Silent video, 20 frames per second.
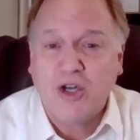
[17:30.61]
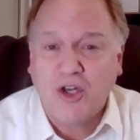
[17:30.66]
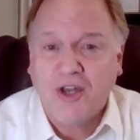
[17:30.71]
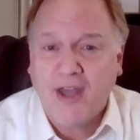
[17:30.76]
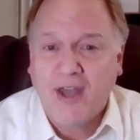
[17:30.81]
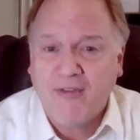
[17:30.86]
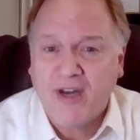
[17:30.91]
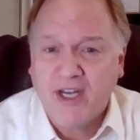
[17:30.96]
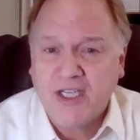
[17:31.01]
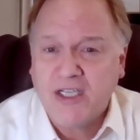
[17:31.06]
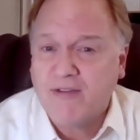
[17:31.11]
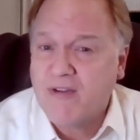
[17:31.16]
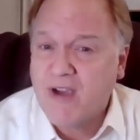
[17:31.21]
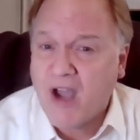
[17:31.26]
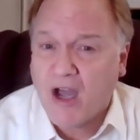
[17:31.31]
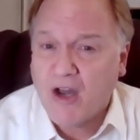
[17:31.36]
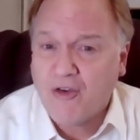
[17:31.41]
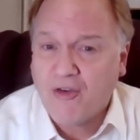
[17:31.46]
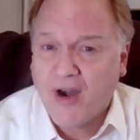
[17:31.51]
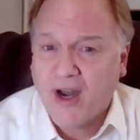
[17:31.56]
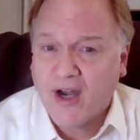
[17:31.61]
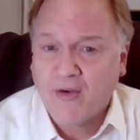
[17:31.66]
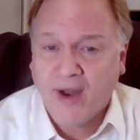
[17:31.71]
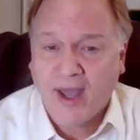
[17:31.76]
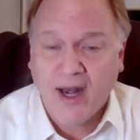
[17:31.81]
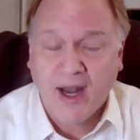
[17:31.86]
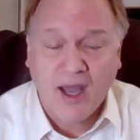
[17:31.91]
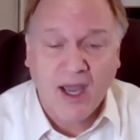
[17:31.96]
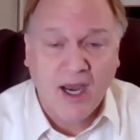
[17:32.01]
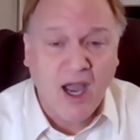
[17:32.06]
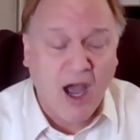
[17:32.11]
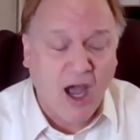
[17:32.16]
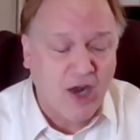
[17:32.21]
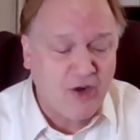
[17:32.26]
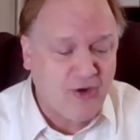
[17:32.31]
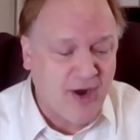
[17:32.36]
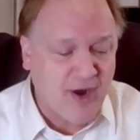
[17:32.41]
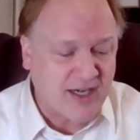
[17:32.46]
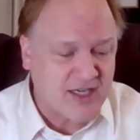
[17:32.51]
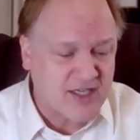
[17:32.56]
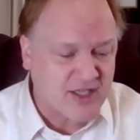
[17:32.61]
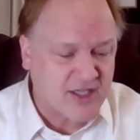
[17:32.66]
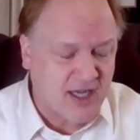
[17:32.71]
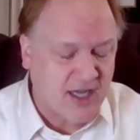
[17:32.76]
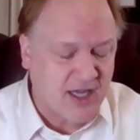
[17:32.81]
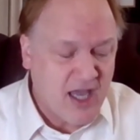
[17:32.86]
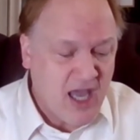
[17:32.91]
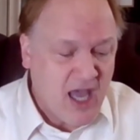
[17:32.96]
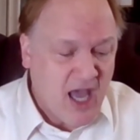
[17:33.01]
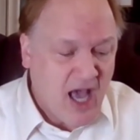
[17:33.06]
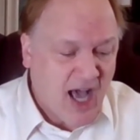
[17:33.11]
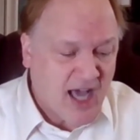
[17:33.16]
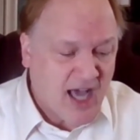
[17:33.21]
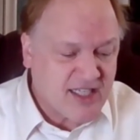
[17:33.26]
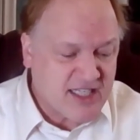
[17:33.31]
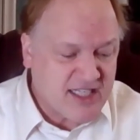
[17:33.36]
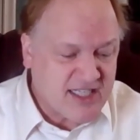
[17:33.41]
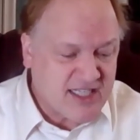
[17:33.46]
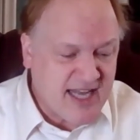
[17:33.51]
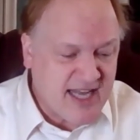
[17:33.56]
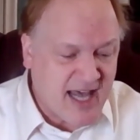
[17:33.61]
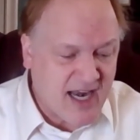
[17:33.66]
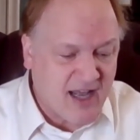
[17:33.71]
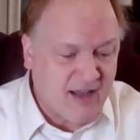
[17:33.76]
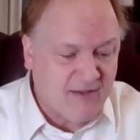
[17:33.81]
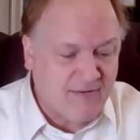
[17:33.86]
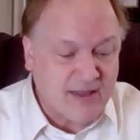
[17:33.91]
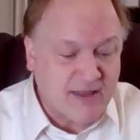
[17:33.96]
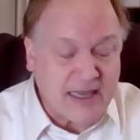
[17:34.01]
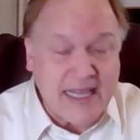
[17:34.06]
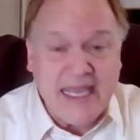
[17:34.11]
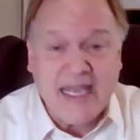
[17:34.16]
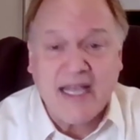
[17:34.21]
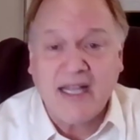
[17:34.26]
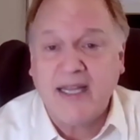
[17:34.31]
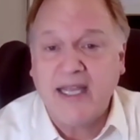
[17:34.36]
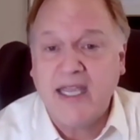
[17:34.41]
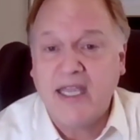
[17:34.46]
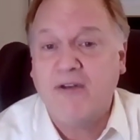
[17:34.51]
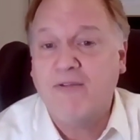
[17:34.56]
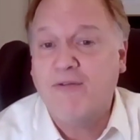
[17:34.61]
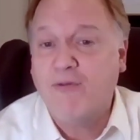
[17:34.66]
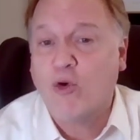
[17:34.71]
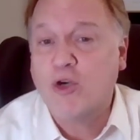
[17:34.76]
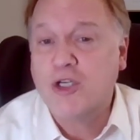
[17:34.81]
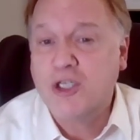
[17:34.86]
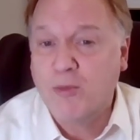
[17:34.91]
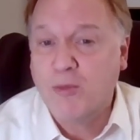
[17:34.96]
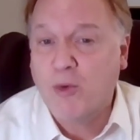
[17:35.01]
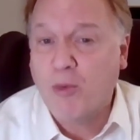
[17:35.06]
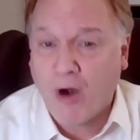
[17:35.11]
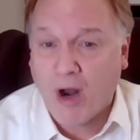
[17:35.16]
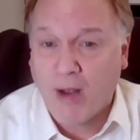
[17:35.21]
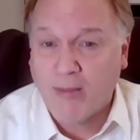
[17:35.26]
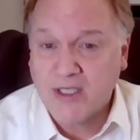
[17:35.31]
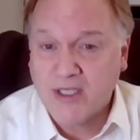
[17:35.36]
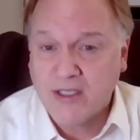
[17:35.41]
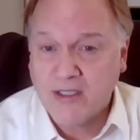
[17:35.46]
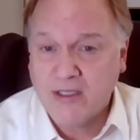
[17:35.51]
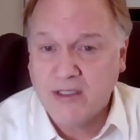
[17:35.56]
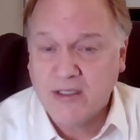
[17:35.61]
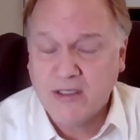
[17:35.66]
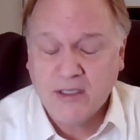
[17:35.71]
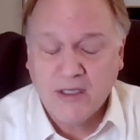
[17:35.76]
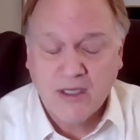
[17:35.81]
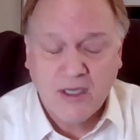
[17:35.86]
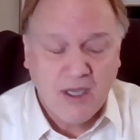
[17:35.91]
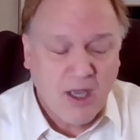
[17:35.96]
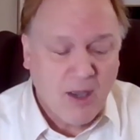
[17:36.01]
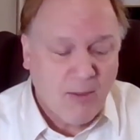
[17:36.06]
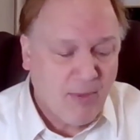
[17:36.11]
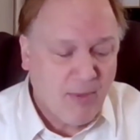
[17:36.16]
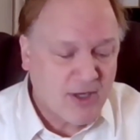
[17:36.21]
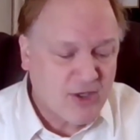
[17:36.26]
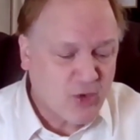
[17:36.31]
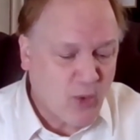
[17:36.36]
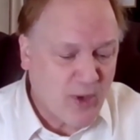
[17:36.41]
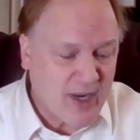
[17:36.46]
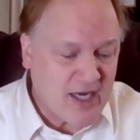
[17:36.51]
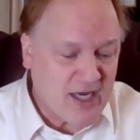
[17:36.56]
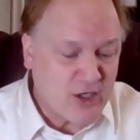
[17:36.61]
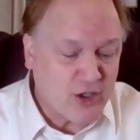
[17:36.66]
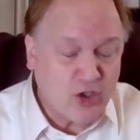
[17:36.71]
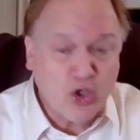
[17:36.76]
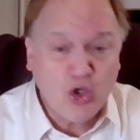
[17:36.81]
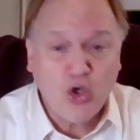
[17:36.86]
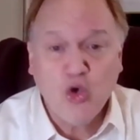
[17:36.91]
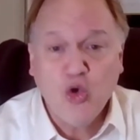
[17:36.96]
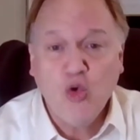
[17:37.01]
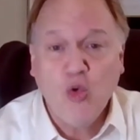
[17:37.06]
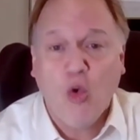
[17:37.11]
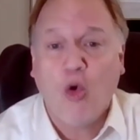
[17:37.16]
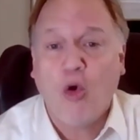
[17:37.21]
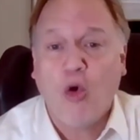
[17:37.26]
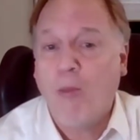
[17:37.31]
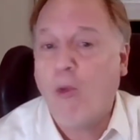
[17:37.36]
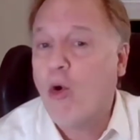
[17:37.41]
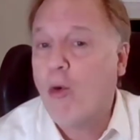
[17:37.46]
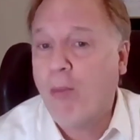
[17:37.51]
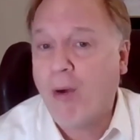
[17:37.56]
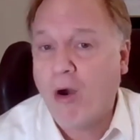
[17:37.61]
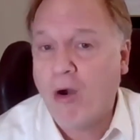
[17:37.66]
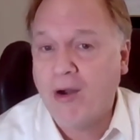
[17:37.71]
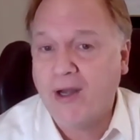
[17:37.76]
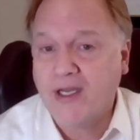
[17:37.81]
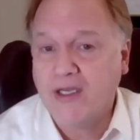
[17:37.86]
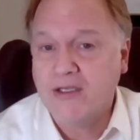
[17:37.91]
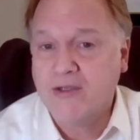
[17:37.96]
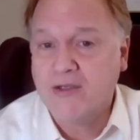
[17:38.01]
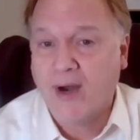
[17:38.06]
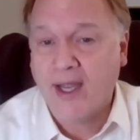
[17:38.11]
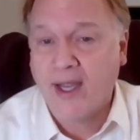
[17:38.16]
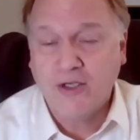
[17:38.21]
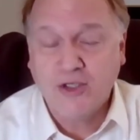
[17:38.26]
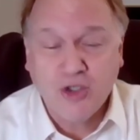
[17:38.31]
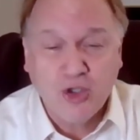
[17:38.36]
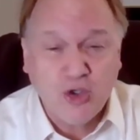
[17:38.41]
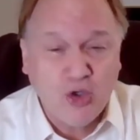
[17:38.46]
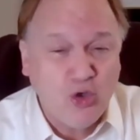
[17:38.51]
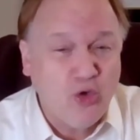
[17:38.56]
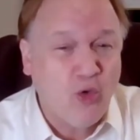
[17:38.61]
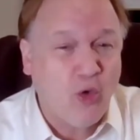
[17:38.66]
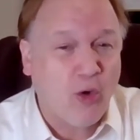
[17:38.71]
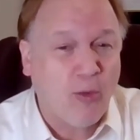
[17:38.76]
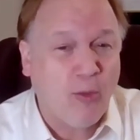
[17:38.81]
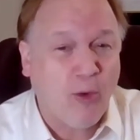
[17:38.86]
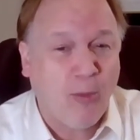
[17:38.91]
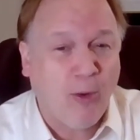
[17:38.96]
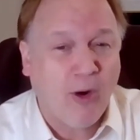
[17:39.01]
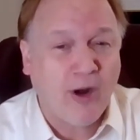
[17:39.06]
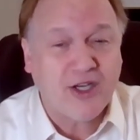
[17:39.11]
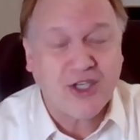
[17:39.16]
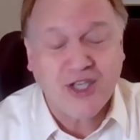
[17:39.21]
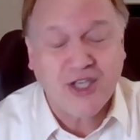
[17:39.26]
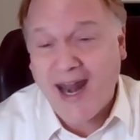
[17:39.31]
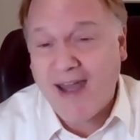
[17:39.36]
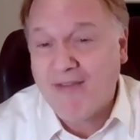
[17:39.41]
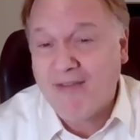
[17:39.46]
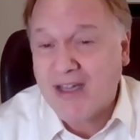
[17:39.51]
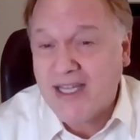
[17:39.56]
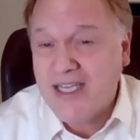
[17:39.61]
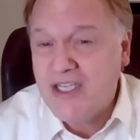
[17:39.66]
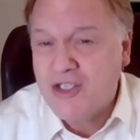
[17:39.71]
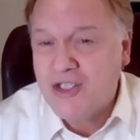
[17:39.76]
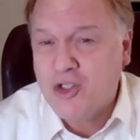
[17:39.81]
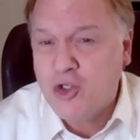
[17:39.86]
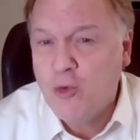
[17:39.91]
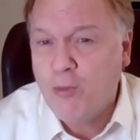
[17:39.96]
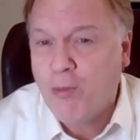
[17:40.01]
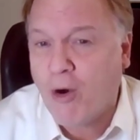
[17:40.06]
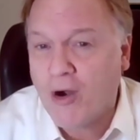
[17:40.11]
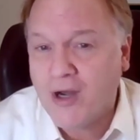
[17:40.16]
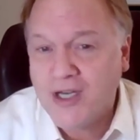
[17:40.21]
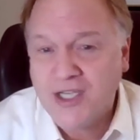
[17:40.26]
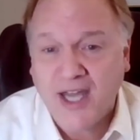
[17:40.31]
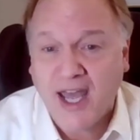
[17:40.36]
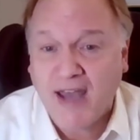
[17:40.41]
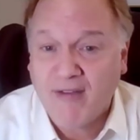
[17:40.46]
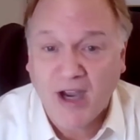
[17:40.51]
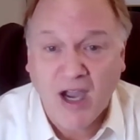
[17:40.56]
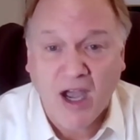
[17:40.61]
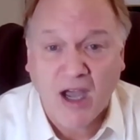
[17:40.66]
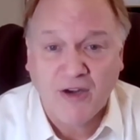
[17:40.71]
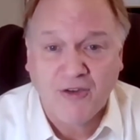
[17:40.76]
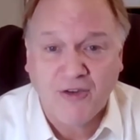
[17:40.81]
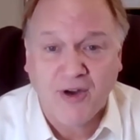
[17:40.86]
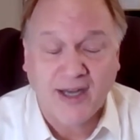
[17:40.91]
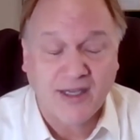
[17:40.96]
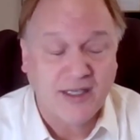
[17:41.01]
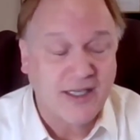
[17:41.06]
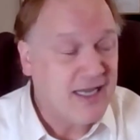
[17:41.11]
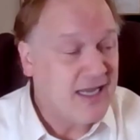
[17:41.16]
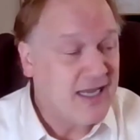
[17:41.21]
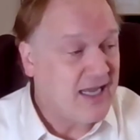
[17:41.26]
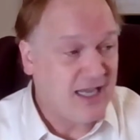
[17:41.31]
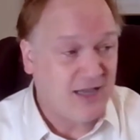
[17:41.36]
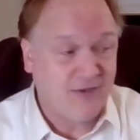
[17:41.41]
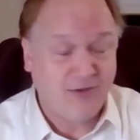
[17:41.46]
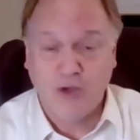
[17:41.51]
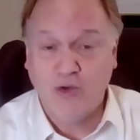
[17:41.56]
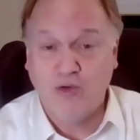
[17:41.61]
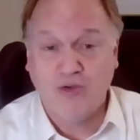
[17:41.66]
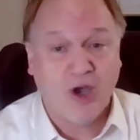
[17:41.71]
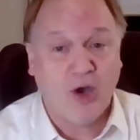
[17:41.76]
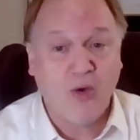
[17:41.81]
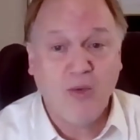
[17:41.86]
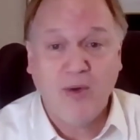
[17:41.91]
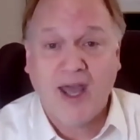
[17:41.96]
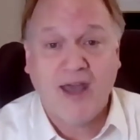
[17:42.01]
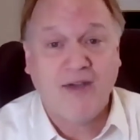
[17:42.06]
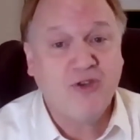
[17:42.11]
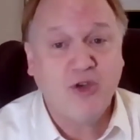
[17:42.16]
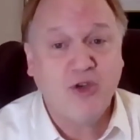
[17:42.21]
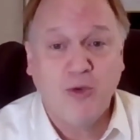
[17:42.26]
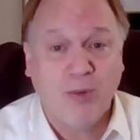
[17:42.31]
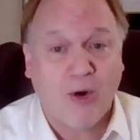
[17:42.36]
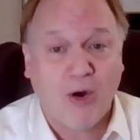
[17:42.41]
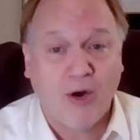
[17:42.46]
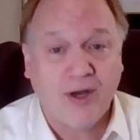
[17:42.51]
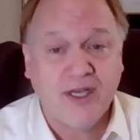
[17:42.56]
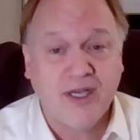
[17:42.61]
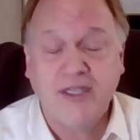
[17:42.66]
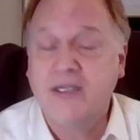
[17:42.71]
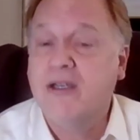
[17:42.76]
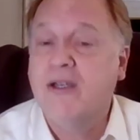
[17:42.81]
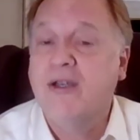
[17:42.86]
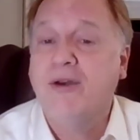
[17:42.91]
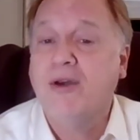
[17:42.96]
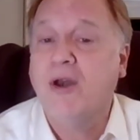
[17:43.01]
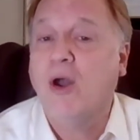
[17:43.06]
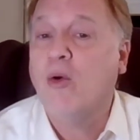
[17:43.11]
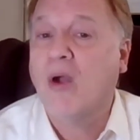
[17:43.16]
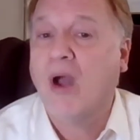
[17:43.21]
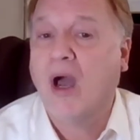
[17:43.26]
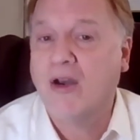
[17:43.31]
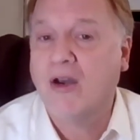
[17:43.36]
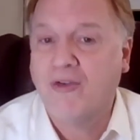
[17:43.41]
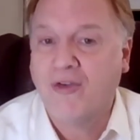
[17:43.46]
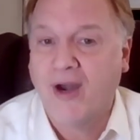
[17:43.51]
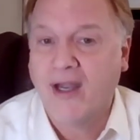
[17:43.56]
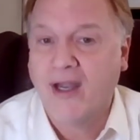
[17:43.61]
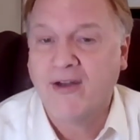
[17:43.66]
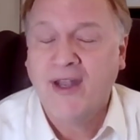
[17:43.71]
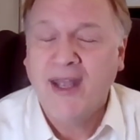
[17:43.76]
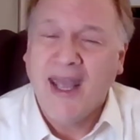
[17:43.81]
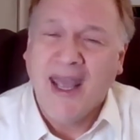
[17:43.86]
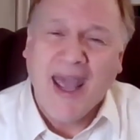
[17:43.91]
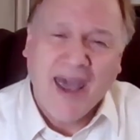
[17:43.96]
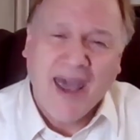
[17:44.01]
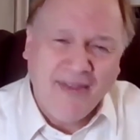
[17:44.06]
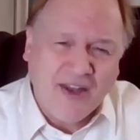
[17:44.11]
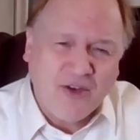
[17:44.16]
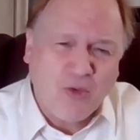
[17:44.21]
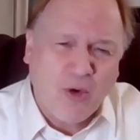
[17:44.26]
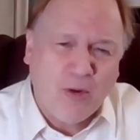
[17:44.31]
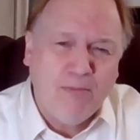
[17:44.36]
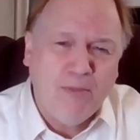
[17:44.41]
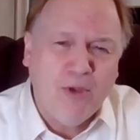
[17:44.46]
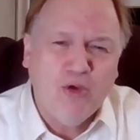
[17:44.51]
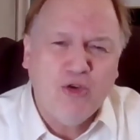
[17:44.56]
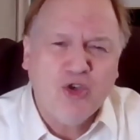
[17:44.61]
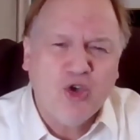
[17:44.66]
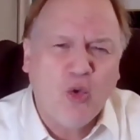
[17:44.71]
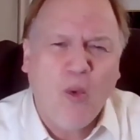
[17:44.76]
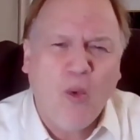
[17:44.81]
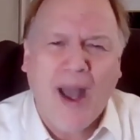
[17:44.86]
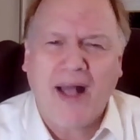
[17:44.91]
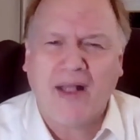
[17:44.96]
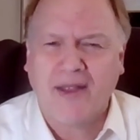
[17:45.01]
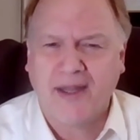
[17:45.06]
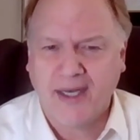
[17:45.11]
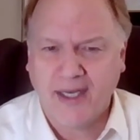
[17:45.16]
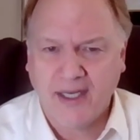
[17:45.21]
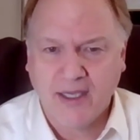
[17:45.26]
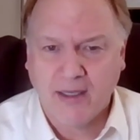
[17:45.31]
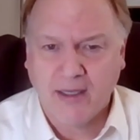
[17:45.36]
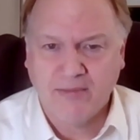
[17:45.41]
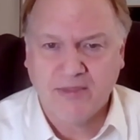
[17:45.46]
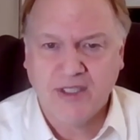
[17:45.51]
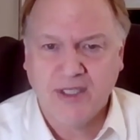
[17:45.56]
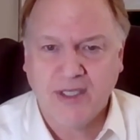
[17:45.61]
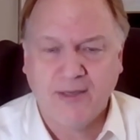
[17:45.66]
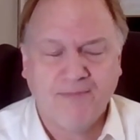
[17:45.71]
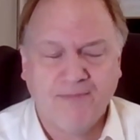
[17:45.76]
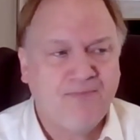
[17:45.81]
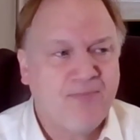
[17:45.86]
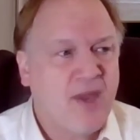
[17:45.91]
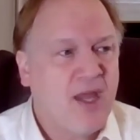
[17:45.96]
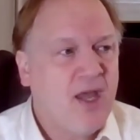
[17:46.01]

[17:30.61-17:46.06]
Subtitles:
definition of contract, right? A contract is a set of legally enforceable promises between two or more parties, right? Two or more parties. You got to have at least two parties to have a contract. If you don't have two parties, no contract. And that's where mutuality comes in.